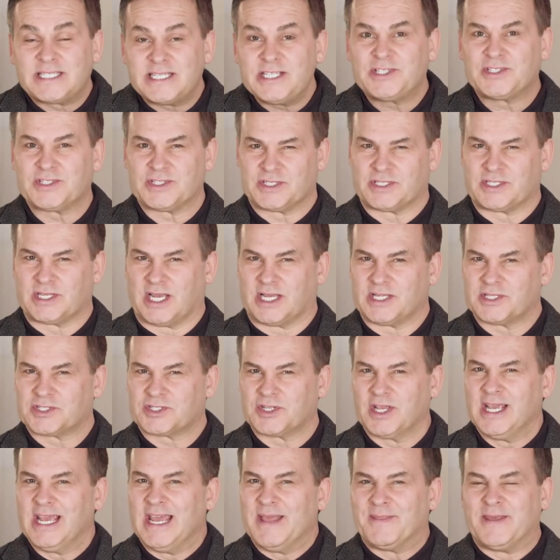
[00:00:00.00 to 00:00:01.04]
teaches us
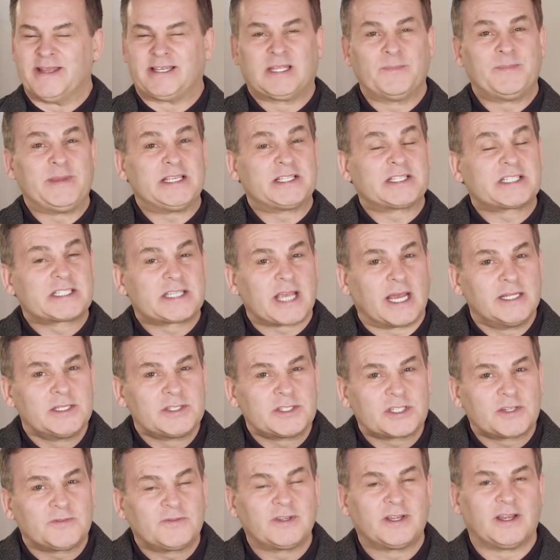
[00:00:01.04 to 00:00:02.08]
that to be
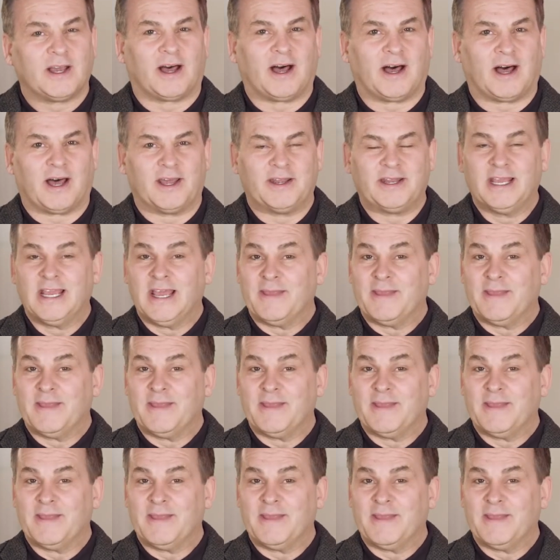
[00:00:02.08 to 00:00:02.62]
sons of God,